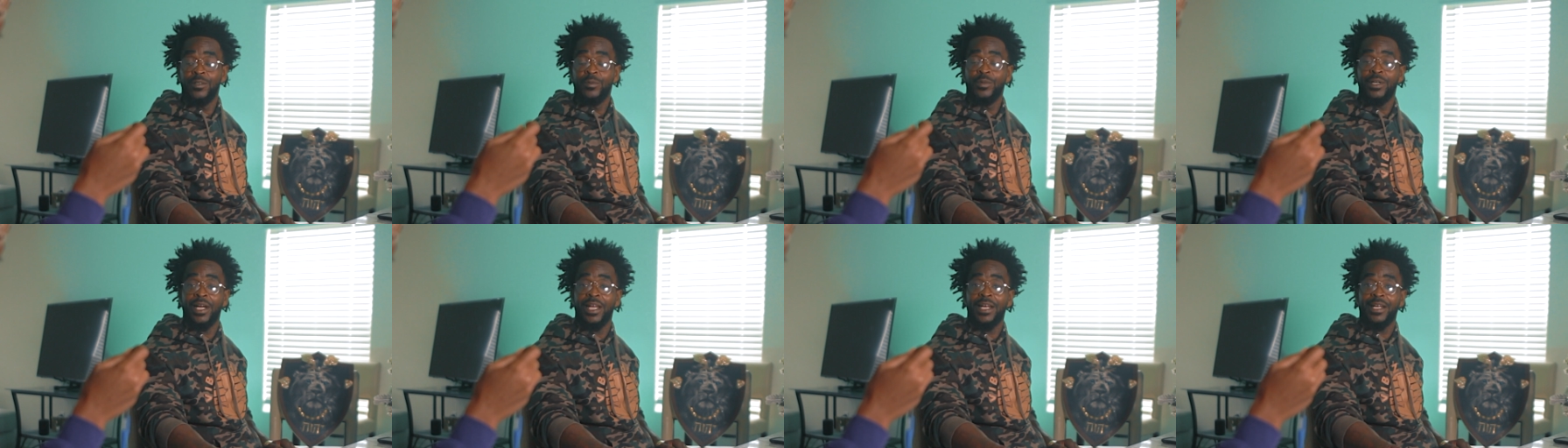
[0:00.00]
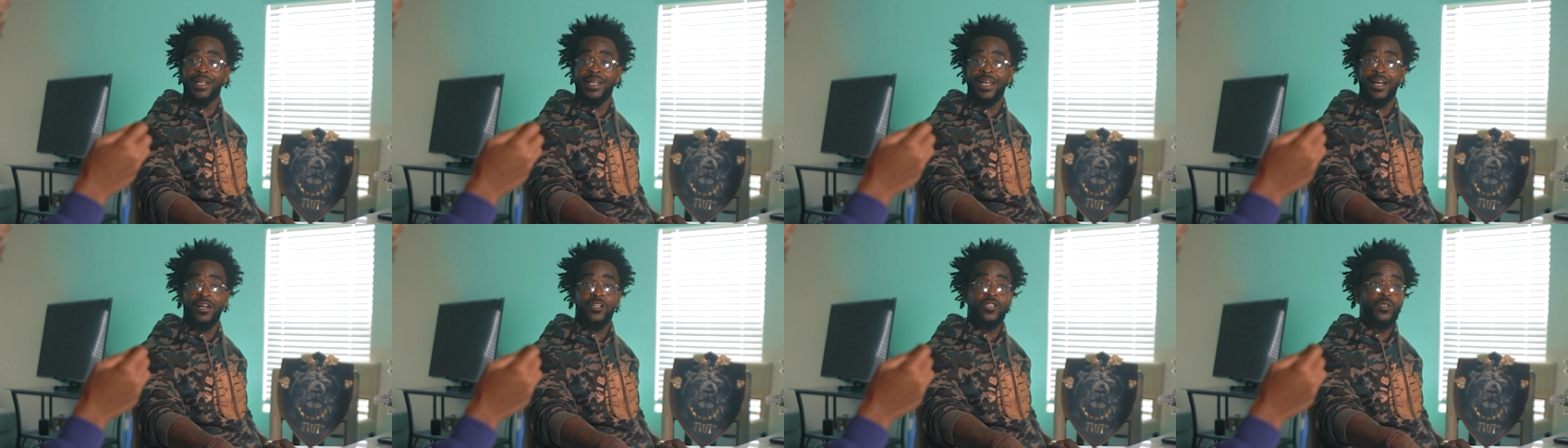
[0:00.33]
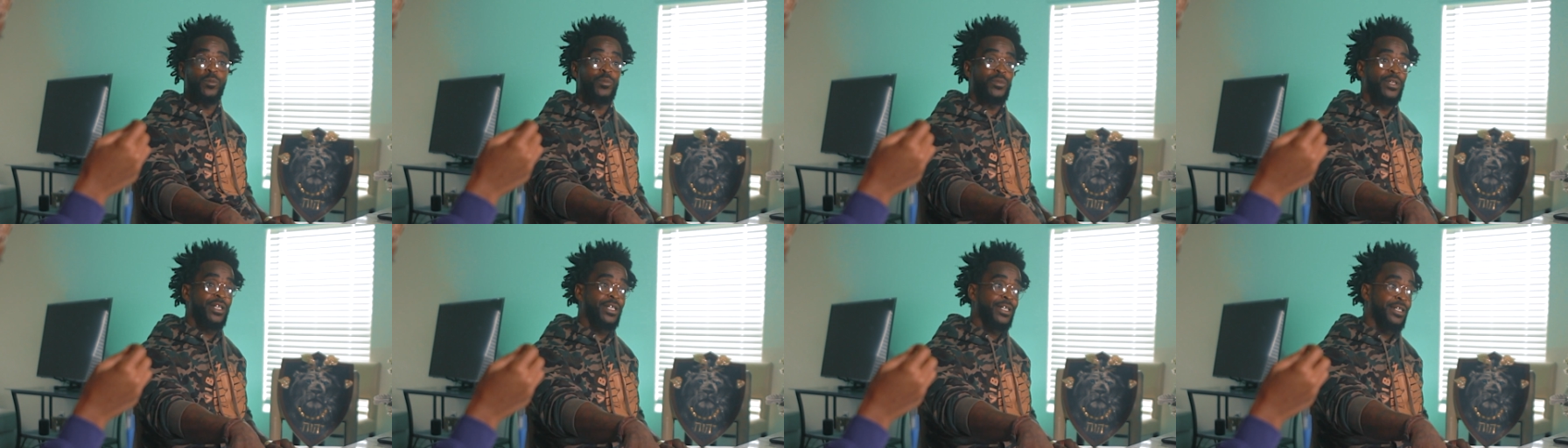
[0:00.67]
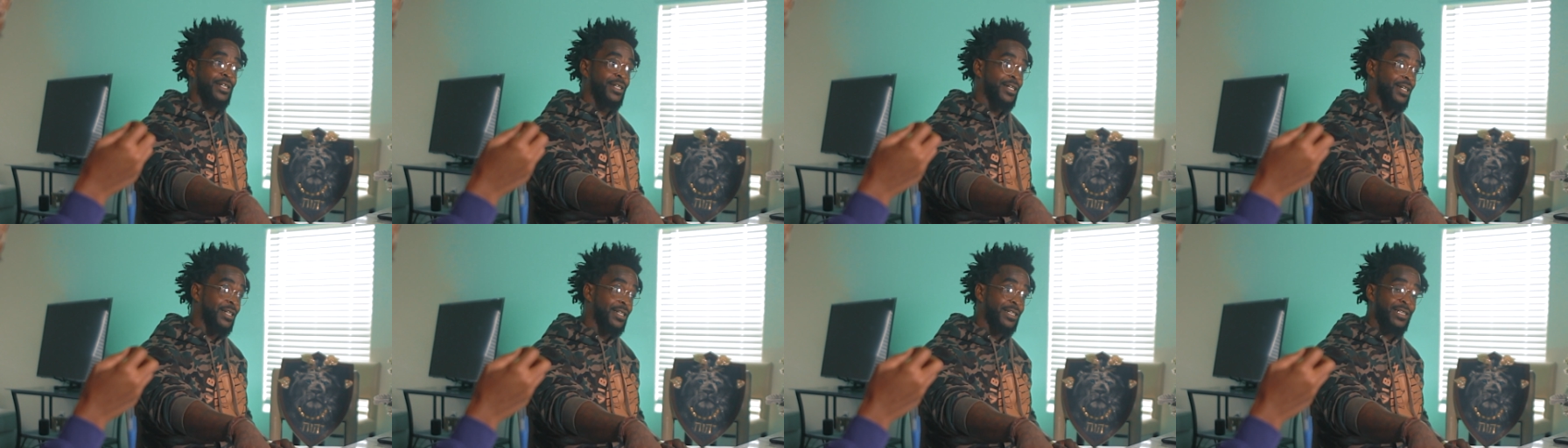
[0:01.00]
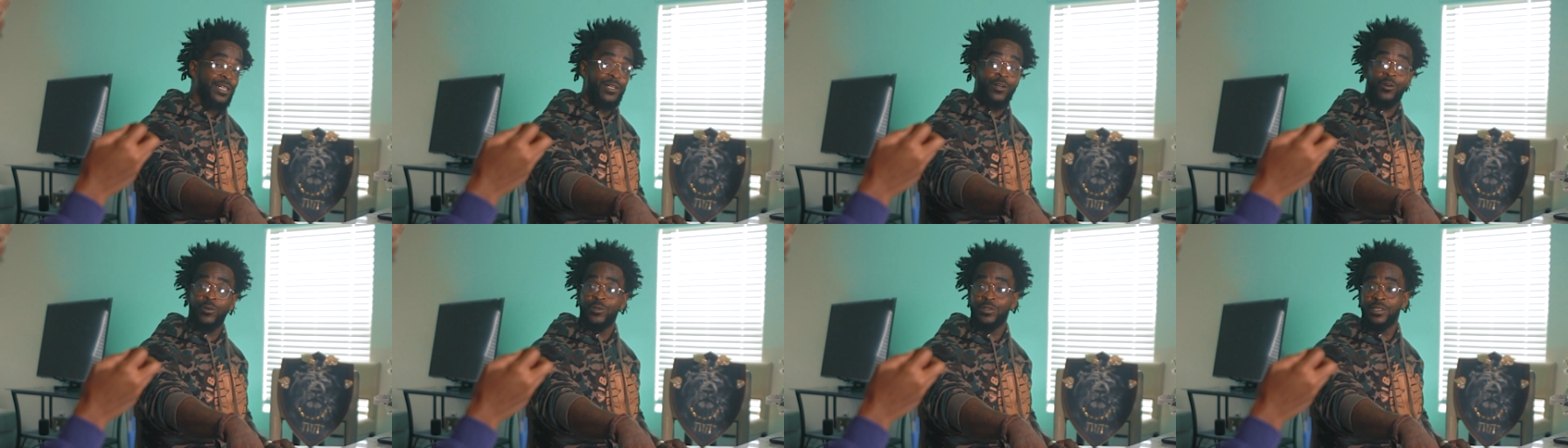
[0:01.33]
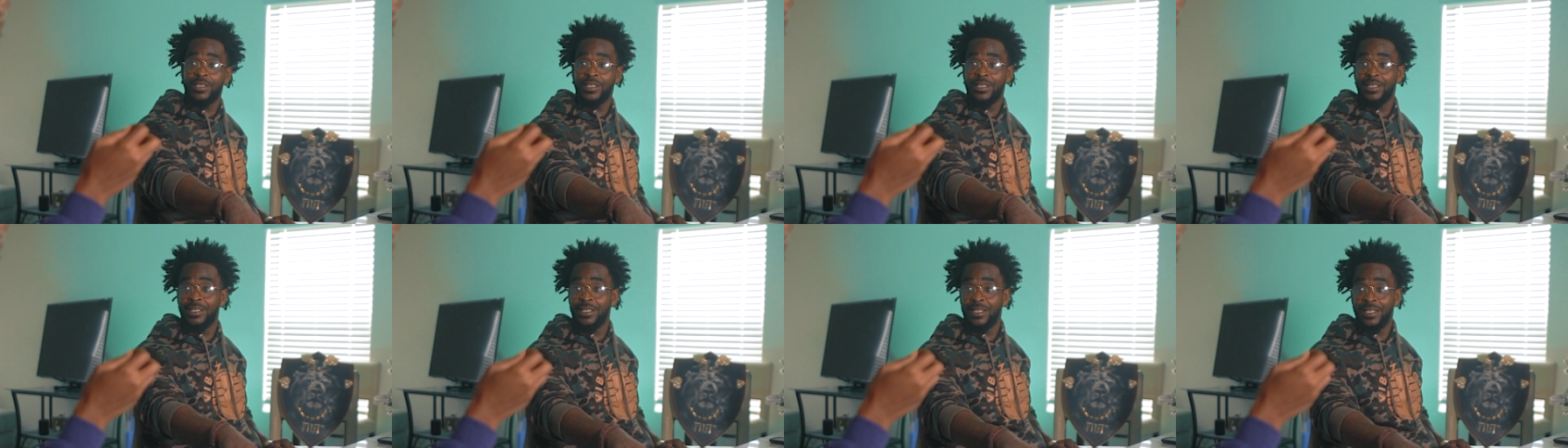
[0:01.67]
We got a councilman, Douglas
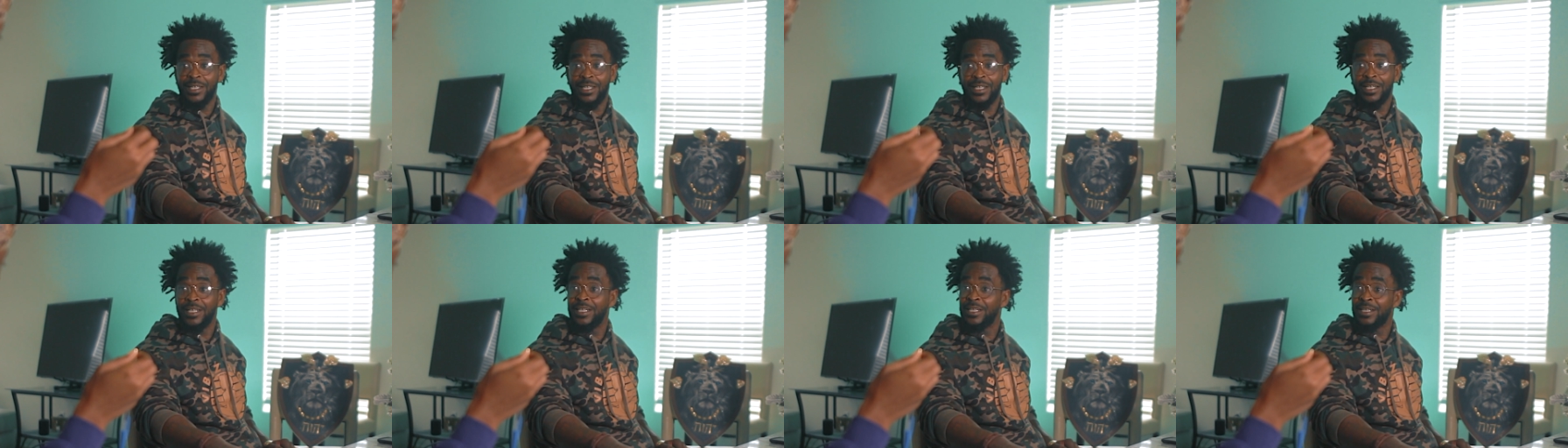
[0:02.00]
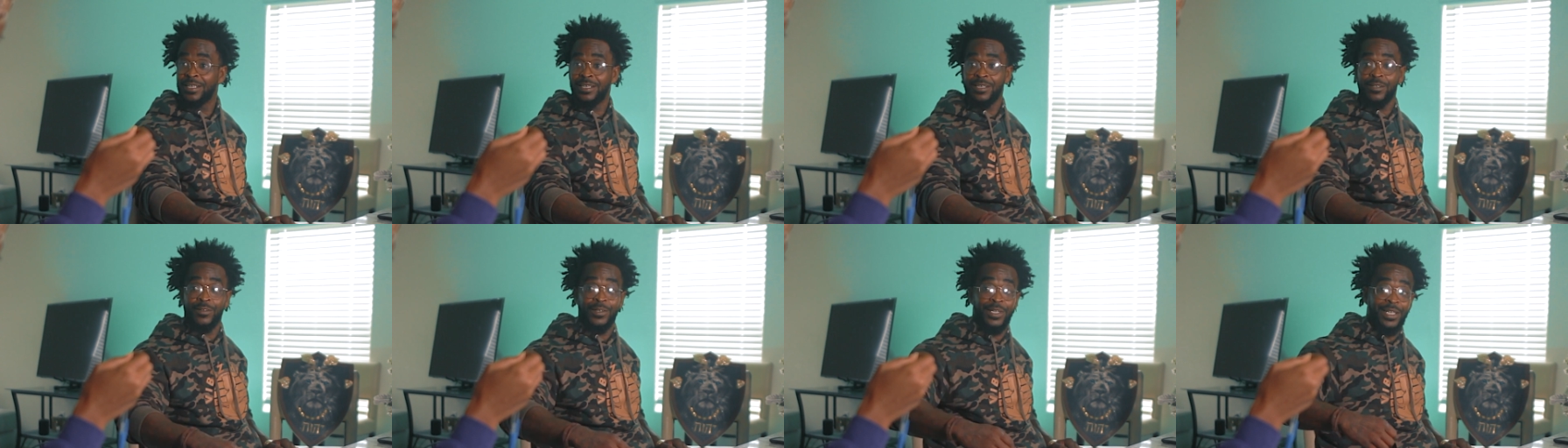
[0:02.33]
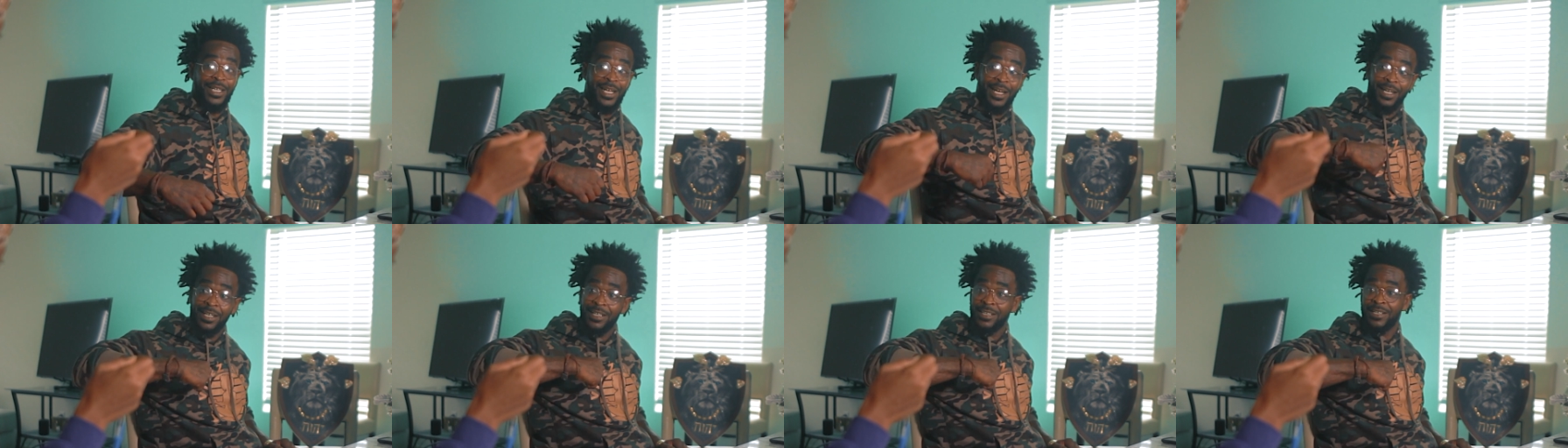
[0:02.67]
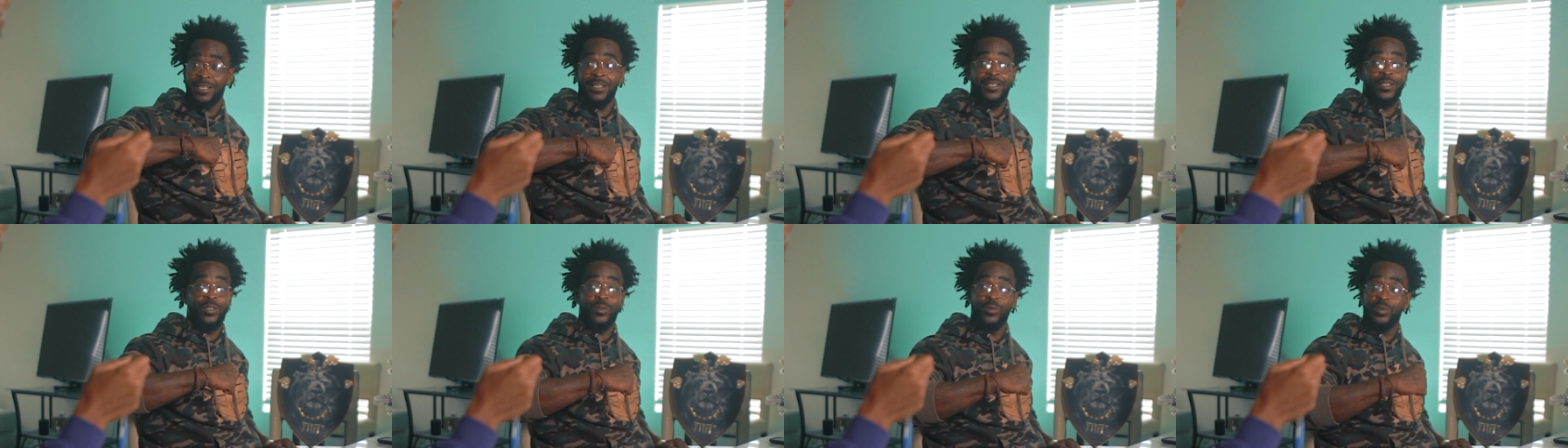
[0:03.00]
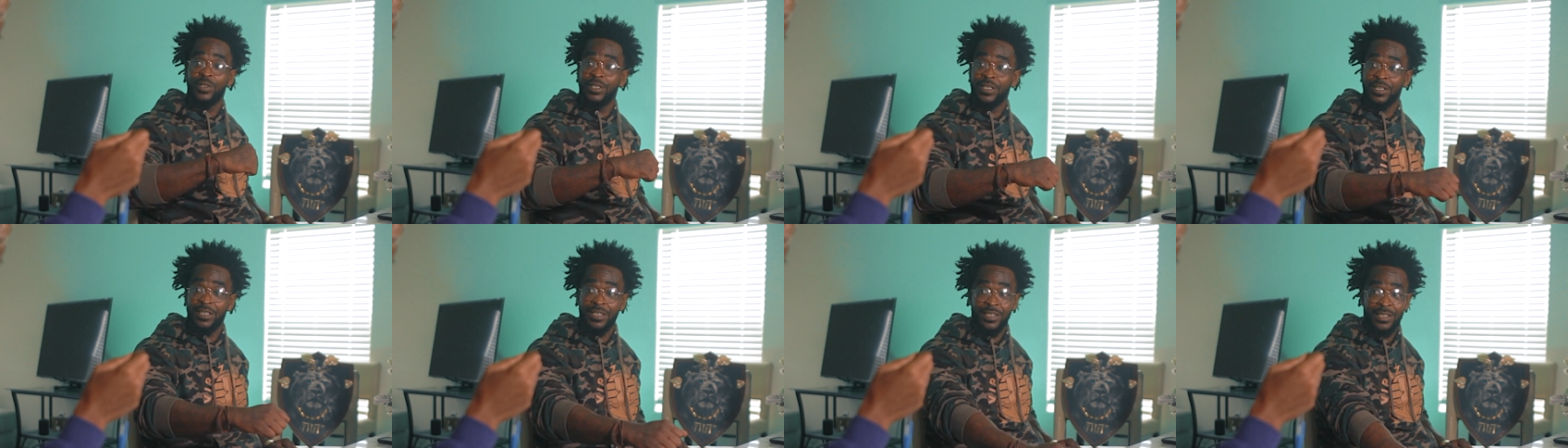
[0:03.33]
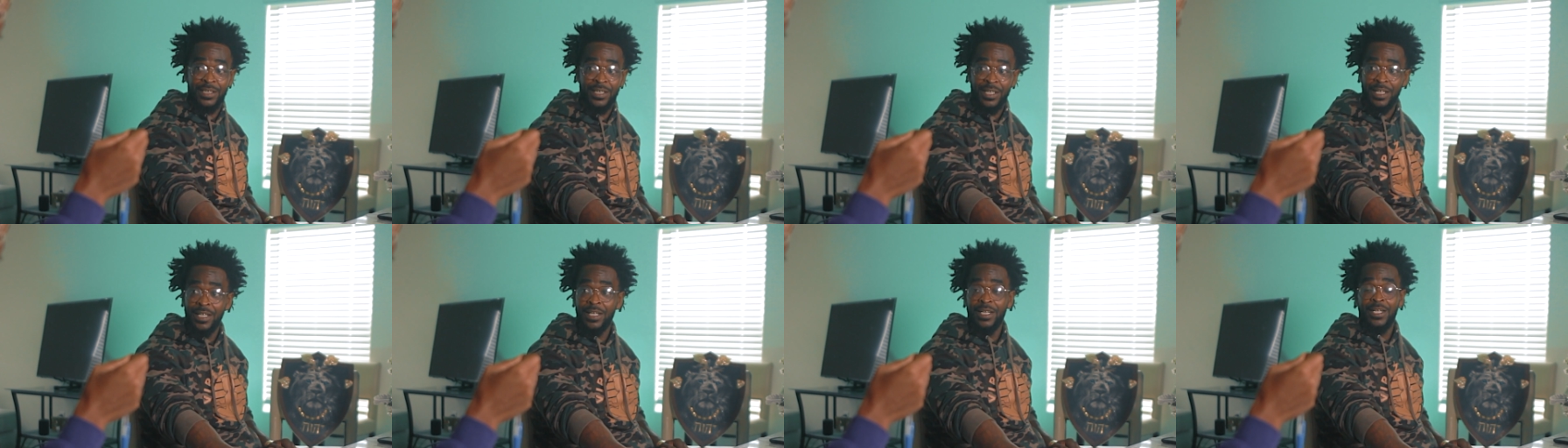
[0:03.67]
Lawson. He, so he like this hill with
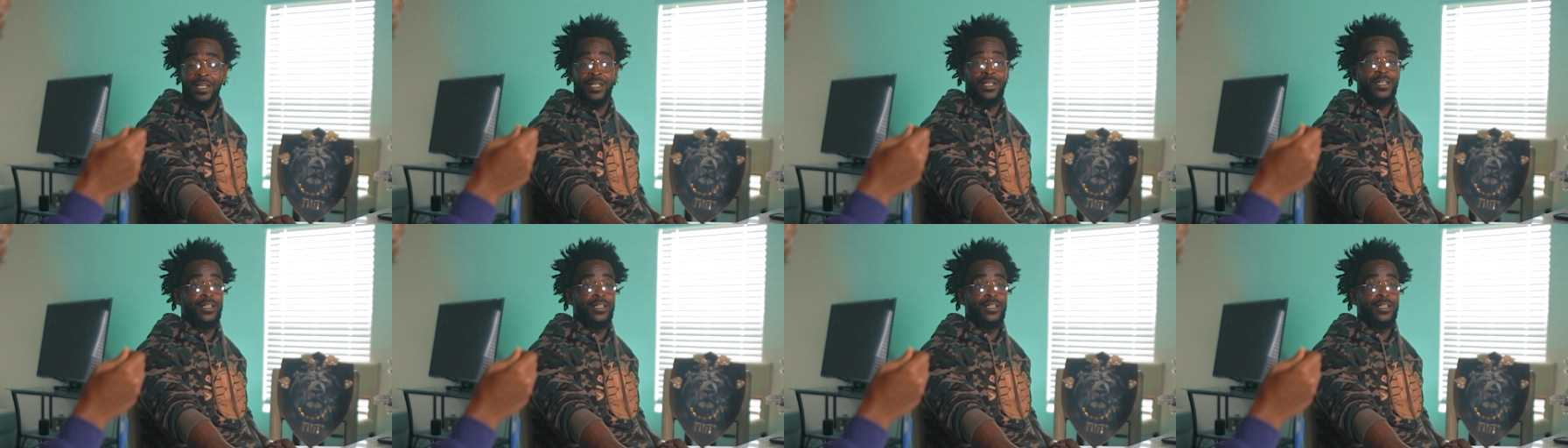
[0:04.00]
us. Yeah.